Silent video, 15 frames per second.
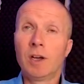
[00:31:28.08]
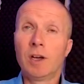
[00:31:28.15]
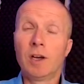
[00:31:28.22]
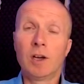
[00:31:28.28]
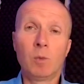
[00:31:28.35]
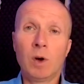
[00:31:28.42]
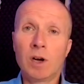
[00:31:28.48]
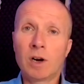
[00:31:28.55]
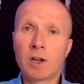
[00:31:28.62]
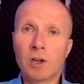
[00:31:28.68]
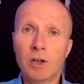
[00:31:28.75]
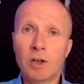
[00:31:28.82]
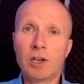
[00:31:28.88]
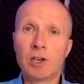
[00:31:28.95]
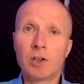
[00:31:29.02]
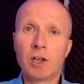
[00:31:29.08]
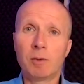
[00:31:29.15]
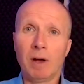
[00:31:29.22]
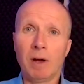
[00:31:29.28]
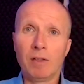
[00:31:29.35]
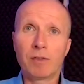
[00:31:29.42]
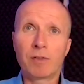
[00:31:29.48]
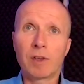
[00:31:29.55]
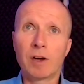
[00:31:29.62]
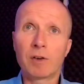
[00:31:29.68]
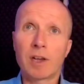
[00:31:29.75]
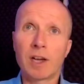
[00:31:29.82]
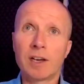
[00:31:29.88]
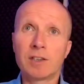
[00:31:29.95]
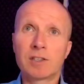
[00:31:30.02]
one client a month.
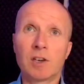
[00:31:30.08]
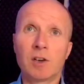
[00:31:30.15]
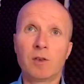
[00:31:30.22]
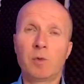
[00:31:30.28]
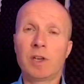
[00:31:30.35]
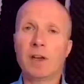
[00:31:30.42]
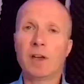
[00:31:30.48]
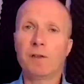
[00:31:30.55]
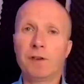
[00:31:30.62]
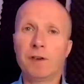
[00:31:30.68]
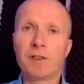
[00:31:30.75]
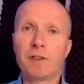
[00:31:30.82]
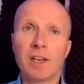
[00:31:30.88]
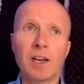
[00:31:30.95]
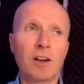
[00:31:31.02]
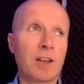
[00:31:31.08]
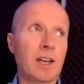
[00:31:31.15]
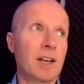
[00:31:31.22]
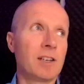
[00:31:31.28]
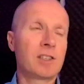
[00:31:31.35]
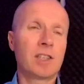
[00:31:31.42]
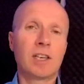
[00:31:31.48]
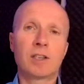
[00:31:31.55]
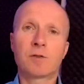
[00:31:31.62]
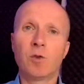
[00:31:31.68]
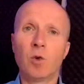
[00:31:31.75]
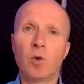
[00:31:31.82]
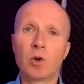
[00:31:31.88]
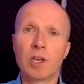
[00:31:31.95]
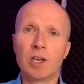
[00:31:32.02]
Okay, so if we get 50, okay, so that's
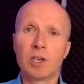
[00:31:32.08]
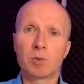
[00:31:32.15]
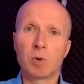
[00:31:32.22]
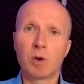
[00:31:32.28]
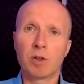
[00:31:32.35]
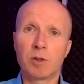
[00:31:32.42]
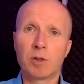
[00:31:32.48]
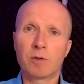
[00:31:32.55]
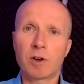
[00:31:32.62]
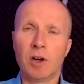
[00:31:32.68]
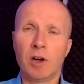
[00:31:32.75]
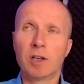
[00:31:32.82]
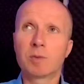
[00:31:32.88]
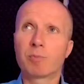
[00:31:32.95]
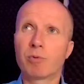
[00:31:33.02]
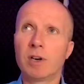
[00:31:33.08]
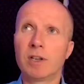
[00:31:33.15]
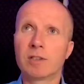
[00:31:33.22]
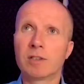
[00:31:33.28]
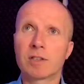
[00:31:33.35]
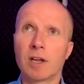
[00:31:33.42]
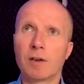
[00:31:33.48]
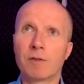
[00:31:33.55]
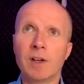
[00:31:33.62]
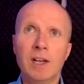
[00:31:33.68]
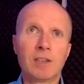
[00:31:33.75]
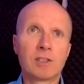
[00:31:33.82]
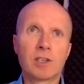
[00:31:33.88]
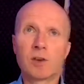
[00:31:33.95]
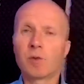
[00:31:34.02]
4 years worth of clients, brilliant stuff.
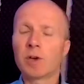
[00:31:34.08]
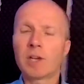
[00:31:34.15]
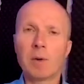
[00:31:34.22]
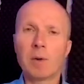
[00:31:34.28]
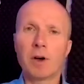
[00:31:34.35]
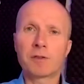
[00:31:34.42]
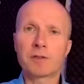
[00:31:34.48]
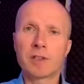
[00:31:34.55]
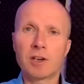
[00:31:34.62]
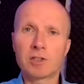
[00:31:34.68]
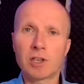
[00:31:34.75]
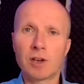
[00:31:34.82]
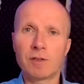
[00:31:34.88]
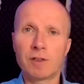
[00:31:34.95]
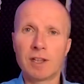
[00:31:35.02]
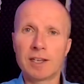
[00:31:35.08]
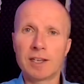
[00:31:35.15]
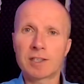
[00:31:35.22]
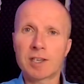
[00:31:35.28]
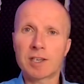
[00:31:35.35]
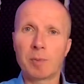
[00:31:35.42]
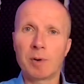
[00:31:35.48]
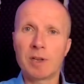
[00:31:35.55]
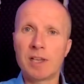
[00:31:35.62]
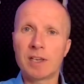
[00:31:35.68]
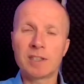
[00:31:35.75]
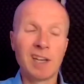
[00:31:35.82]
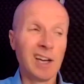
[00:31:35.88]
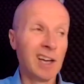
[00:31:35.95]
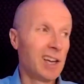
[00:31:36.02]
So if we go after those over the next couple of
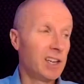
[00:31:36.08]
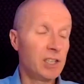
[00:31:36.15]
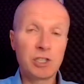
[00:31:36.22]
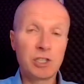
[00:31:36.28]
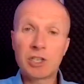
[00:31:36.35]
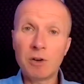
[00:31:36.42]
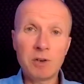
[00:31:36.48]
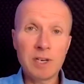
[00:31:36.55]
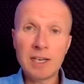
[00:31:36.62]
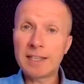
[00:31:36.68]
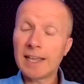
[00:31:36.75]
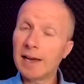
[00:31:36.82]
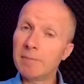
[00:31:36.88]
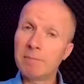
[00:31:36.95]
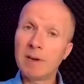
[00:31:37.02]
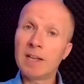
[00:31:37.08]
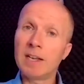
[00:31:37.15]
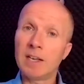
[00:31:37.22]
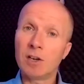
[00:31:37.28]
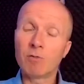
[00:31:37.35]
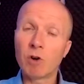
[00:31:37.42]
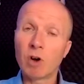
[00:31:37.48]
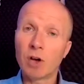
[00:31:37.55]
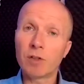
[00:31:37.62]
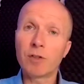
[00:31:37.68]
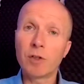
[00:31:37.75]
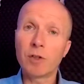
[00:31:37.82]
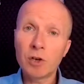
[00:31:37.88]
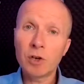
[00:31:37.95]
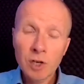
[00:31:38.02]
years, you don't need that many. And rather
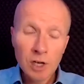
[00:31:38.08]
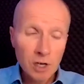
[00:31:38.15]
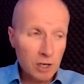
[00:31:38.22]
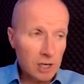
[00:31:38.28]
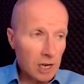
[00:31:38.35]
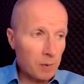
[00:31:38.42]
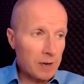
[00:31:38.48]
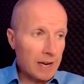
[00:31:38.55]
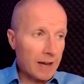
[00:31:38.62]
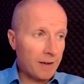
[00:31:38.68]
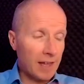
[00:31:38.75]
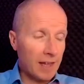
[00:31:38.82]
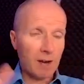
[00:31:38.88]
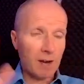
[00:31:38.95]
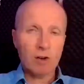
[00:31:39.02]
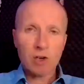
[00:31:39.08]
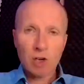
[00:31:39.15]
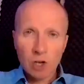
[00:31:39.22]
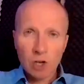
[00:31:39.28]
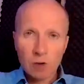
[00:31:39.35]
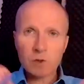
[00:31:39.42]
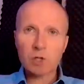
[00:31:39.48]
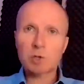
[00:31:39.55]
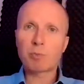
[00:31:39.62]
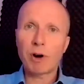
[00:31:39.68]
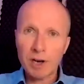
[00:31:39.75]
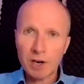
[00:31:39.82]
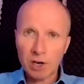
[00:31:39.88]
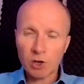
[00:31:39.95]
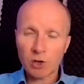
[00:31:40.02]
than going out there and kind of
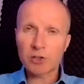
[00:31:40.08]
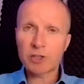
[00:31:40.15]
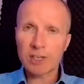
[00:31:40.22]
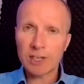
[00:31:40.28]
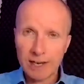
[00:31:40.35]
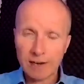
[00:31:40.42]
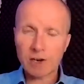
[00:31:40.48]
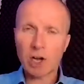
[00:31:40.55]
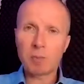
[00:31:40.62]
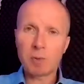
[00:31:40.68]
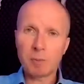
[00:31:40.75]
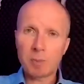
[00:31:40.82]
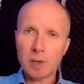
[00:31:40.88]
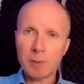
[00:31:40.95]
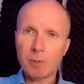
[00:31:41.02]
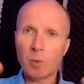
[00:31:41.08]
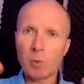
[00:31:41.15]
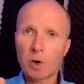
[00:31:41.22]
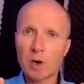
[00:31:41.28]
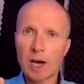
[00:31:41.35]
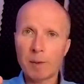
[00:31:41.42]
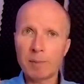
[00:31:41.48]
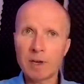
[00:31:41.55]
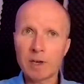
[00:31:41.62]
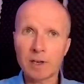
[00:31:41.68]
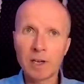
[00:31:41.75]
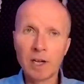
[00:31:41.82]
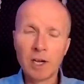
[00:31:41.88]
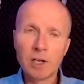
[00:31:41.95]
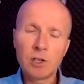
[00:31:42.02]
spraying content out and hoping people will come
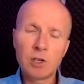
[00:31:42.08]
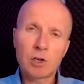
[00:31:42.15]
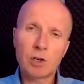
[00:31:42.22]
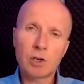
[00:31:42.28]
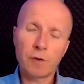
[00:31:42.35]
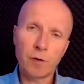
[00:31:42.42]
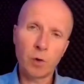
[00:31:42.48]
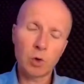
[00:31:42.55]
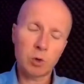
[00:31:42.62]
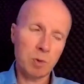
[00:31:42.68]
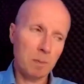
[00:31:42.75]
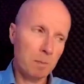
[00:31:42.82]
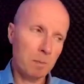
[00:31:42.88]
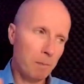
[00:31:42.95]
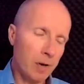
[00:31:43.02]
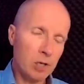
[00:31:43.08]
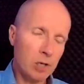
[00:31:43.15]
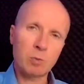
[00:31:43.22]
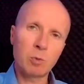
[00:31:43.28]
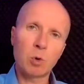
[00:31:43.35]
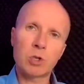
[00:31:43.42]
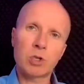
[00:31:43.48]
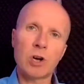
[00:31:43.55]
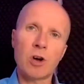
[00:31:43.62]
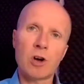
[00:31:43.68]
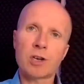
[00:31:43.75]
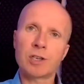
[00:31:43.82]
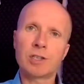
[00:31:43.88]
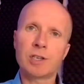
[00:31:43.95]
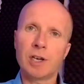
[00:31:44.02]
in, you can afford to be much more
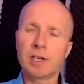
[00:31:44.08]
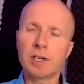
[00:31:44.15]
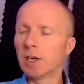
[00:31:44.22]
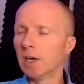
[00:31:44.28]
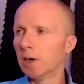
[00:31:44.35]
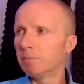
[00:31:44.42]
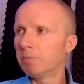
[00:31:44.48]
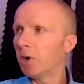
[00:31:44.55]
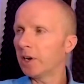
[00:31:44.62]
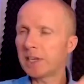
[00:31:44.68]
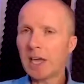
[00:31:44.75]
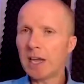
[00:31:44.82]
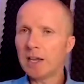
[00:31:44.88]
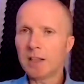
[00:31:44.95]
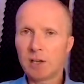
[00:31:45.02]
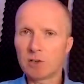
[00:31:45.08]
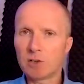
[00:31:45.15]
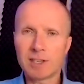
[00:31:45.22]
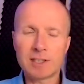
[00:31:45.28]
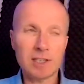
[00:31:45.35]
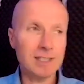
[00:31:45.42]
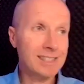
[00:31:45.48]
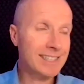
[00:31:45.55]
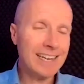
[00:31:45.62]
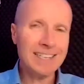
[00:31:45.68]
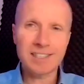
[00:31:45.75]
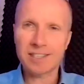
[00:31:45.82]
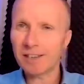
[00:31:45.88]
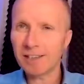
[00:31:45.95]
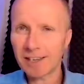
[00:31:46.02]
targeted by getting those lists. And
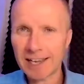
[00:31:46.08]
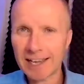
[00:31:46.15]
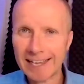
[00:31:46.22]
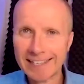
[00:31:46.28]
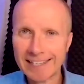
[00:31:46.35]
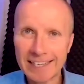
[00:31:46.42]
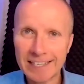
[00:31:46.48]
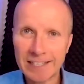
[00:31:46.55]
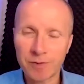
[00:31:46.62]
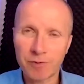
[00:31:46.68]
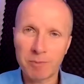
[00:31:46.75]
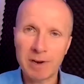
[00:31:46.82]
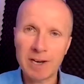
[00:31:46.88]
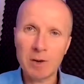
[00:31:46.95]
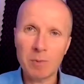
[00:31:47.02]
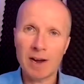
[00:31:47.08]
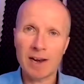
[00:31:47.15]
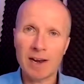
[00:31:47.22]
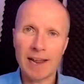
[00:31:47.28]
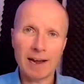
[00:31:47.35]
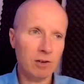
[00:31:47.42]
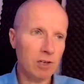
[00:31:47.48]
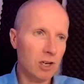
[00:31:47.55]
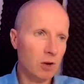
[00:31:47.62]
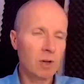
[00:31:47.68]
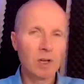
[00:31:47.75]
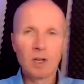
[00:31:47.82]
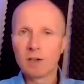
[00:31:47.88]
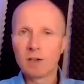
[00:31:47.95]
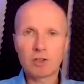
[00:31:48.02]
data, you can get data from anywhere now. You know,
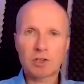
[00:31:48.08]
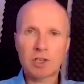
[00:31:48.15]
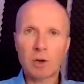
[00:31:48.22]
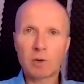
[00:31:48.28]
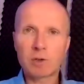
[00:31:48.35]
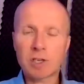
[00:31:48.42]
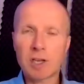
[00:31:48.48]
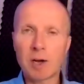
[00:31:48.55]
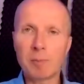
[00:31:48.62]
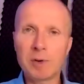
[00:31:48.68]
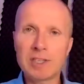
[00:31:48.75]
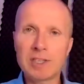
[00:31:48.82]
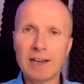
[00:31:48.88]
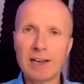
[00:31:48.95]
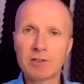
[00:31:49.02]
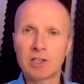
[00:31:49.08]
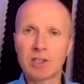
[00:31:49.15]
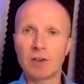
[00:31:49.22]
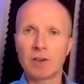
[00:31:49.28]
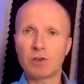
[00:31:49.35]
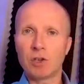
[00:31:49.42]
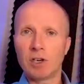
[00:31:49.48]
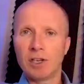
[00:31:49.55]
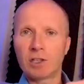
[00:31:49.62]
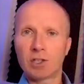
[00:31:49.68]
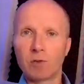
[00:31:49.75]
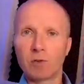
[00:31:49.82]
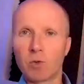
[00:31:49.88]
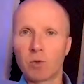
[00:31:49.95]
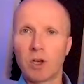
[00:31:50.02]
just go onto Companies House, it gives you a list
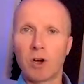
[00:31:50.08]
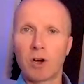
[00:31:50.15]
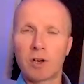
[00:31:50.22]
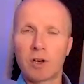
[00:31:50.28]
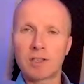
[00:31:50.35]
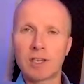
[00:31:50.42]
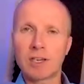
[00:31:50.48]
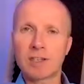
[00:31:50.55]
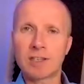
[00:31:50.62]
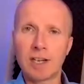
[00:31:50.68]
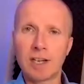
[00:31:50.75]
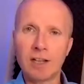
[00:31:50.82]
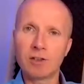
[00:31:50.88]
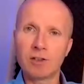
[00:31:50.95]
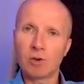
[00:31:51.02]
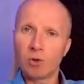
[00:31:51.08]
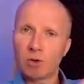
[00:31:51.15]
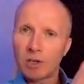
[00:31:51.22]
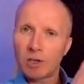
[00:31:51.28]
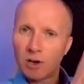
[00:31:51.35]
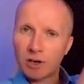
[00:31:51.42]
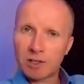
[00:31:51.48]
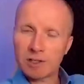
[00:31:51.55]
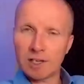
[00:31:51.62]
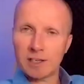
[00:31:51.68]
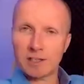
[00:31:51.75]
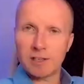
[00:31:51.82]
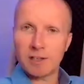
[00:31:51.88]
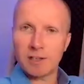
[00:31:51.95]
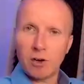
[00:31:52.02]
of all the architects in London or the
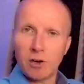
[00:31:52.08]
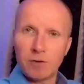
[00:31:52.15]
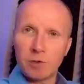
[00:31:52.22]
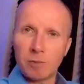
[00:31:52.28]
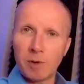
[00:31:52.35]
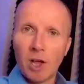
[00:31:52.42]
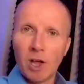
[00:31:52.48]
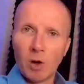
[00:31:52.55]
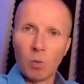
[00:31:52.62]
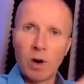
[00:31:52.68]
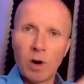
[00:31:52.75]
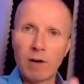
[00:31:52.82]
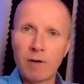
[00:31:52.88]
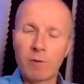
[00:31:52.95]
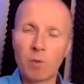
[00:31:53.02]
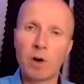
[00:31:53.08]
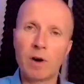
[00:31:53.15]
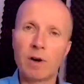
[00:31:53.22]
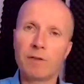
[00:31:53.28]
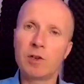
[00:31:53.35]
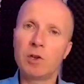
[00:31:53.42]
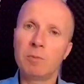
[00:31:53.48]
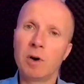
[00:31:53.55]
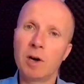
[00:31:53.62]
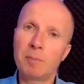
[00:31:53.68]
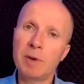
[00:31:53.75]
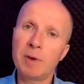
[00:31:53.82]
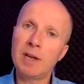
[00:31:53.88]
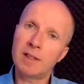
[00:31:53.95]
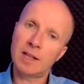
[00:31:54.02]
architects in Hertfordshire, wherever you might
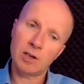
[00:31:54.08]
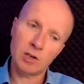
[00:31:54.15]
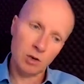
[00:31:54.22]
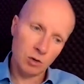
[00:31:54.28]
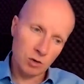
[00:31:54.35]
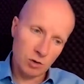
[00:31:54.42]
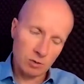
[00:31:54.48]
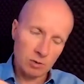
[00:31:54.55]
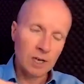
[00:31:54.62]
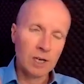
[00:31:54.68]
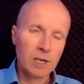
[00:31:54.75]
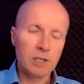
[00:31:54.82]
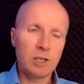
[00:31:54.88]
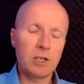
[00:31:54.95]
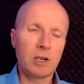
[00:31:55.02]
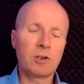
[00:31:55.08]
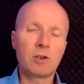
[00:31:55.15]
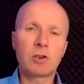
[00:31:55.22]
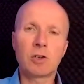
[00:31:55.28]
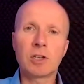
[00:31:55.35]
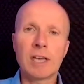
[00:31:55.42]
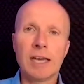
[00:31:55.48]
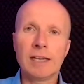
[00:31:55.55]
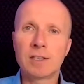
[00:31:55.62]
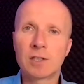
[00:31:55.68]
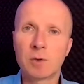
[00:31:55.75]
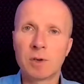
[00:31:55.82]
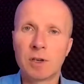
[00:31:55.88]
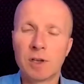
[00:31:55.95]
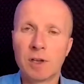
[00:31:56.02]
be, and then you can get
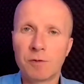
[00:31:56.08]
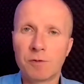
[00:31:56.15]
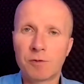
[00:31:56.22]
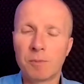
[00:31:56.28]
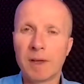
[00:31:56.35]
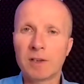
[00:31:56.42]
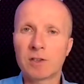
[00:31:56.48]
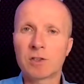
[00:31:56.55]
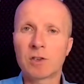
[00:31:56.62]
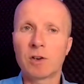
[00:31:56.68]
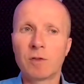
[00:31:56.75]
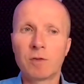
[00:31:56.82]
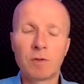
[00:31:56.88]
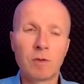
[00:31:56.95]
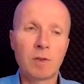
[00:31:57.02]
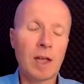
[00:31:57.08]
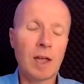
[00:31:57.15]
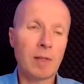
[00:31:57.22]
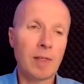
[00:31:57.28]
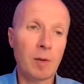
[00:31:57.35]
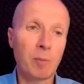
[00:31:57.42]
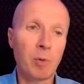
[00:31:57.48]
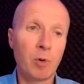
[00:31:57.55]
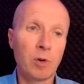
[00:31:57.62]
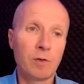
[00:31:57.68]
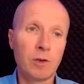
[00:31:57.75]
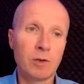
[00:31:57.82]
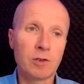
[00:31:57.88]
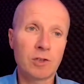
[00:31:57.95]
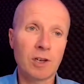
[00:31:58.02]
into it from that side of that point of
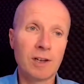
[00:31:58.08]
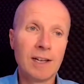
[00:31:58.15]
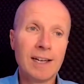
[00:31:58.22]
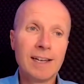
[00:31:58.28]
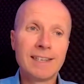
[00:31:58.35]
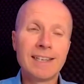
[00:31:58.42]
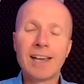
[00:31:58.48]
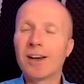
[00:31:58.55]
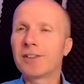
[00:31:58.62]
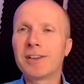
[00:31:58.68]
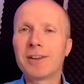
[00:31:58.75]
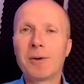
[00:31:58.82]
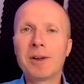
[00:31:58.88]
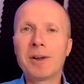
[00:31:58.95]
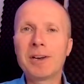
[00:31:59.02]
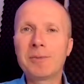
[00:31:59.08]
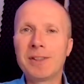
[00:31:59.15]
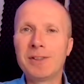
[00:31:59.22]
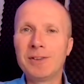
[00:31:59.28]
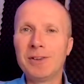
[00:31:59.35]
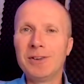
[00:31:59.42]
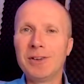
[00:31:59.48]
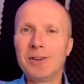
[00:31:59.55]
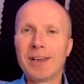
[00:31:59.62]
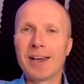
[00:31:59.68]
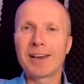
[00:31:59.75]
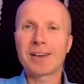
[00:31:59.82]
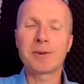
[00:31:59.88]
view. So yeah, I wonder whether you knew that